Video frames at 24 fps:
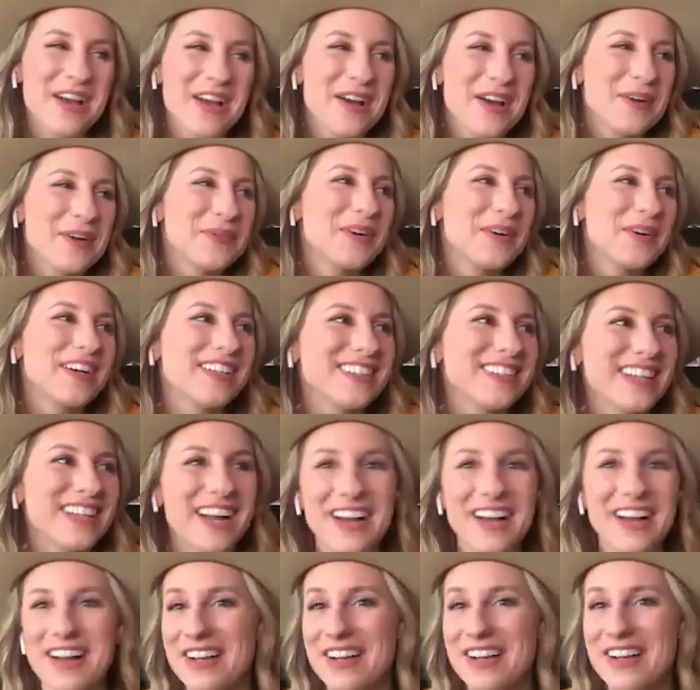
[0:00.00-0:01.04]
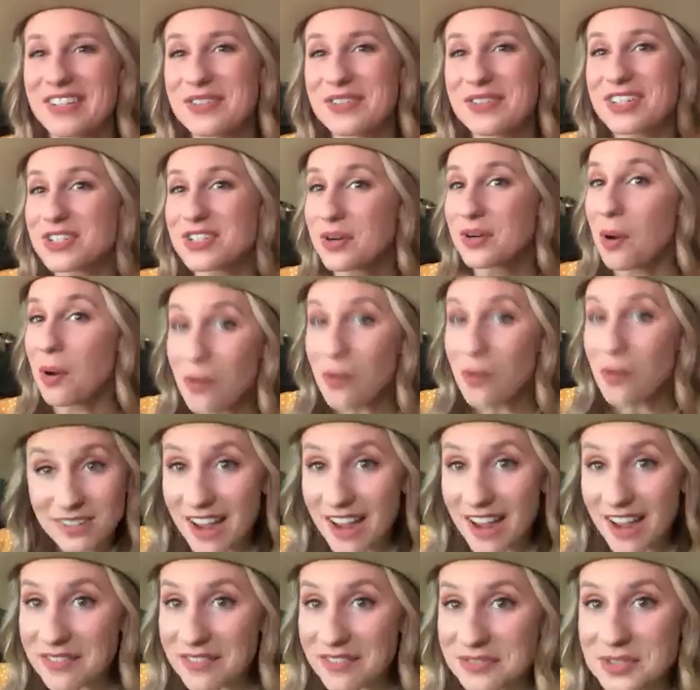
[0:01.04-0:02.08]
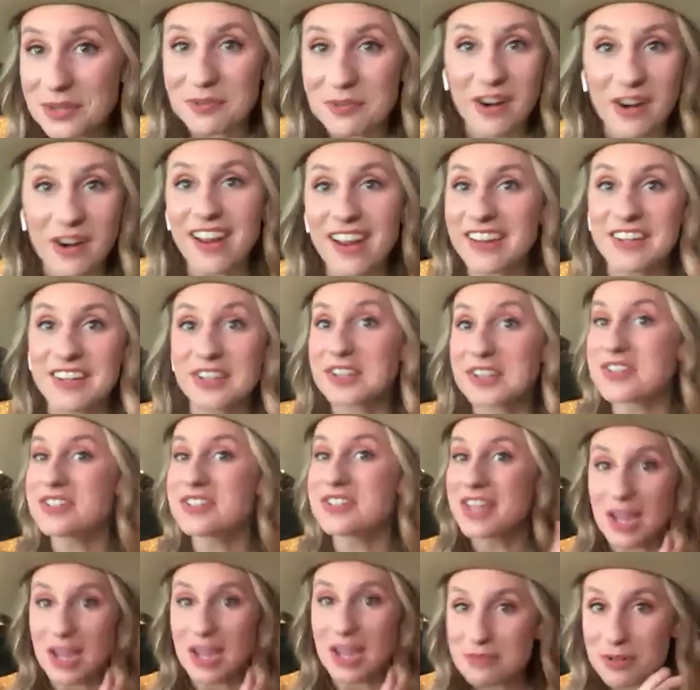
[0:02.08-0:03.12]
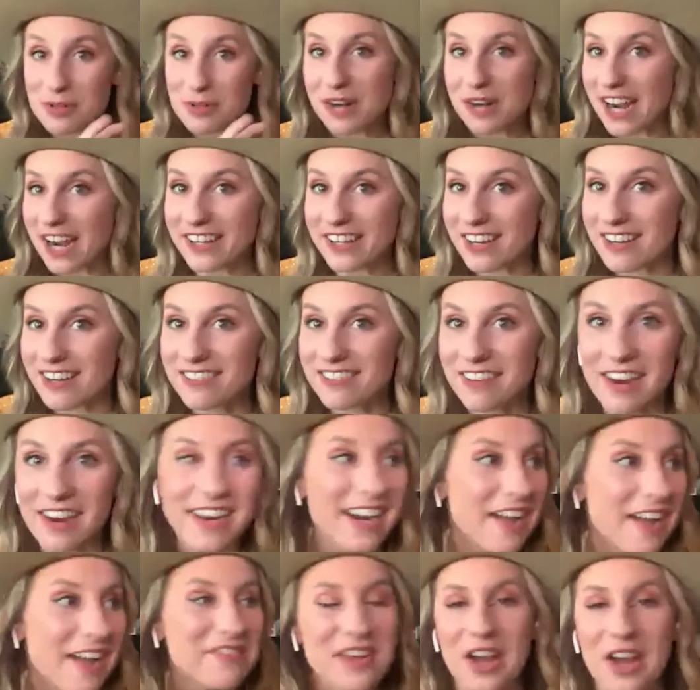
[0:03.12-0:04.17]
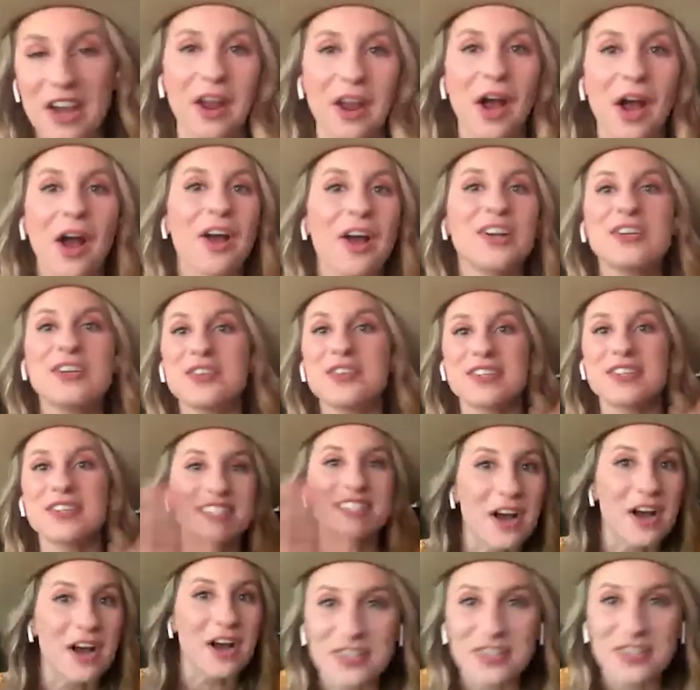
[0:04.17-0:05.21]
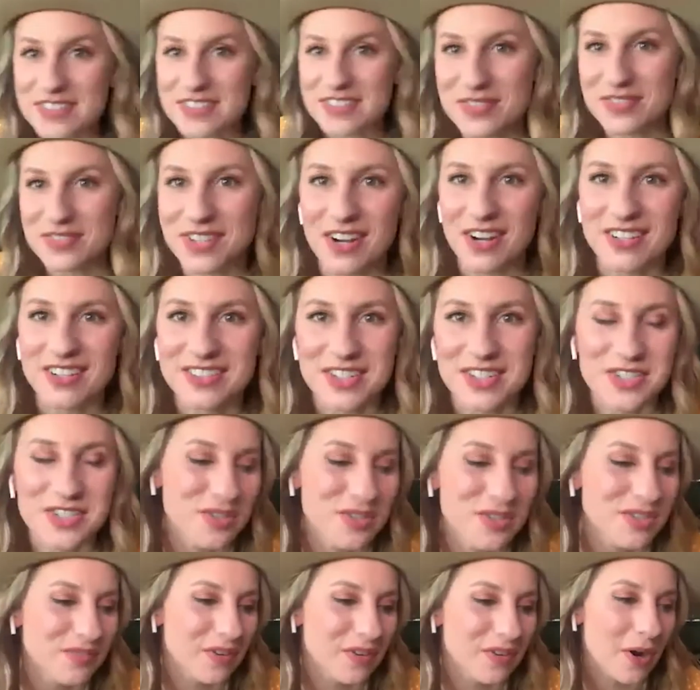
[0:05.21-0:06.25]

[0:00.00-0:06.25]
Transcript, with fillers: Well, uh, you get your whole life to write your debut record, right? I've got hundreds and hundreds of songs to choose